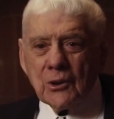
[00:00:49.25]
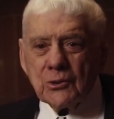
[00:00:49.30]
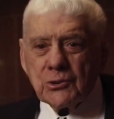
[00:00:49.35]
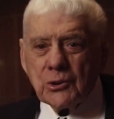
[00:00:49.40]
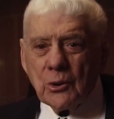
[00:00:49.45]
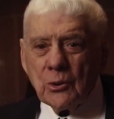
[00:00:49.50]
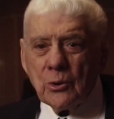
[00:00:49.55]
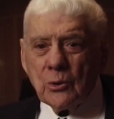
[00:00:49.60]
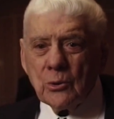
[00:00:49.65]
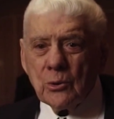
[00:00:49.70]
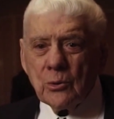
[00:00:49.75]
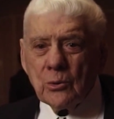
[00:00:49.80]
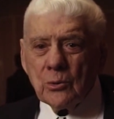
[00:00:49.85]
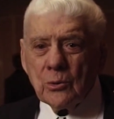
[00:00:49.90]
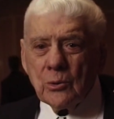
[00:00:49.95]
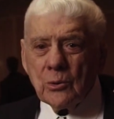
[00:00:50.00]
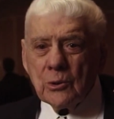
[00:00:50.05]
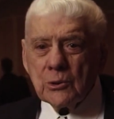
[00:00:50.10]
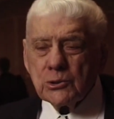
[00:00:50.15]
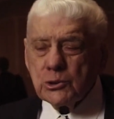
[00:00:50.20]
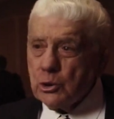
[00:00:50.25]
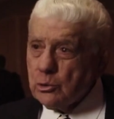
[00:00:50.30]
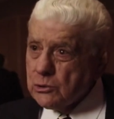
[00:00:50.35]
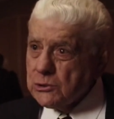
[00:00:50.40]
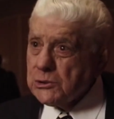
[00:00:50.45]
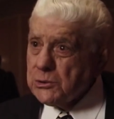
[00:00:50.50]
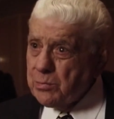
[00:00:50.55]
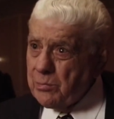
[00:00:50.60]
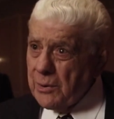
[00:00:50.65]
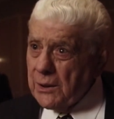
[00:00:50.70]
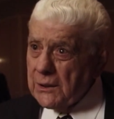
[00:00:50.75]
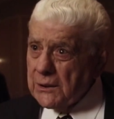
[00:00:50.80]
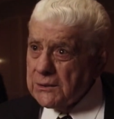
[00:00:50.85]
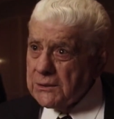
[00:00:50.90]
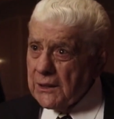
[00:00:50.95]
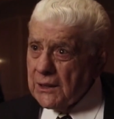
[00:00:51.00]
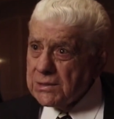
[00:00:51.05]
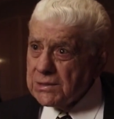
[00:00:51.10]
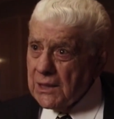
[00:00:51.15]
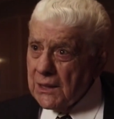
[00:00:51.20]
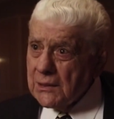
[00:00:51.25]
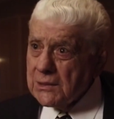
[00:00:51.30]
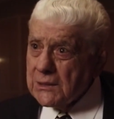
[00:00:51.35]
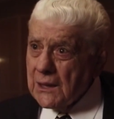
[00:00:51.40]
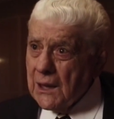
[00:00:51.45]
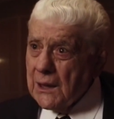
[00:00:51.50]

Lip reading: So Toots Munt at that